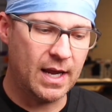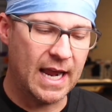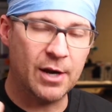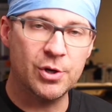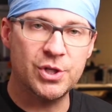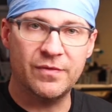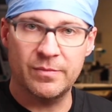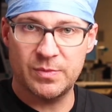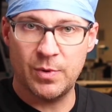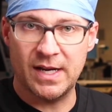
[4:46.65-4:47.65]
energy
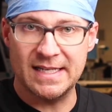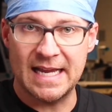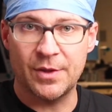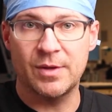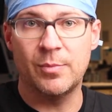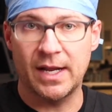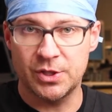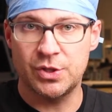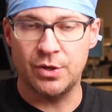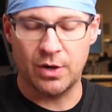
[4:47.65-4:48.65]
from spreading down the
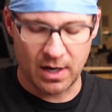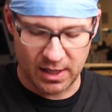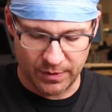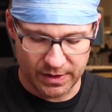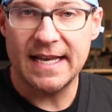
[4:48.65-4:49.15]
branch to your conduit.